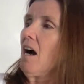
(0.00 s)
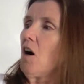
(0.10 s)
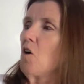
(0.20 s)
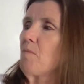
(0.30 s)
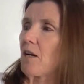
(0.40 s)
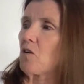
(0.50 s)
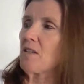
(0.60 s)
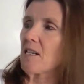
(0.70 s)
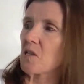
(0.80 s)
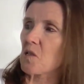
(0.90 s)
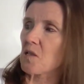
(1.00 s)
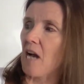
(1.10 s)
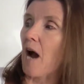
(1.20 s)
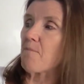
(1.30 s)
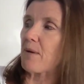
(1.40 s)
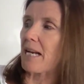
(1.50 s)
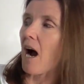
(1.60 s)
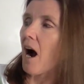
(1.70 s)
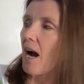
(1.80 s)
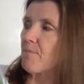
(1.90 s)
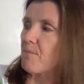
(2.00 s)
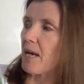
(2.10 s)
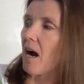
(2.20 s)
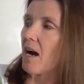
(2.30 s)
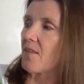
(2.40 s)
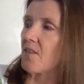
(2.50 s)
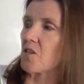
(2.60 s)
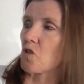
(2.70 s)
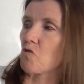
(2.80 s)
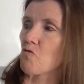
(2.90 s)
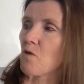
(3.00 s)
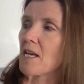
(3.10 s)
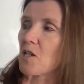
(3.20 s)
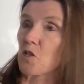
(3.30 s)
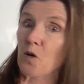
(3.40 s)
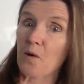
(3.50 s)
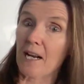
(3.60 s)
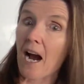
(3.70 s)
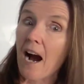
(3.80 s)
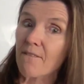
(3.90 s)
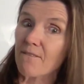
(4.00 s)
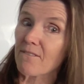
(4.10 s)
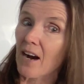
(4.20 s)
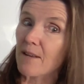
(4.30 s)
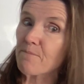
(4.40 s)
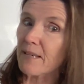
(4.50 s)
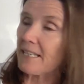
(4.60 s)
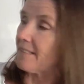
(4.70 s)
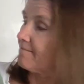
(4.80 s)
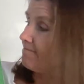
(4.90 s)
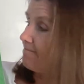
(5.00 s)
Oh my goodness, I better hide behind this tree so it can't find me.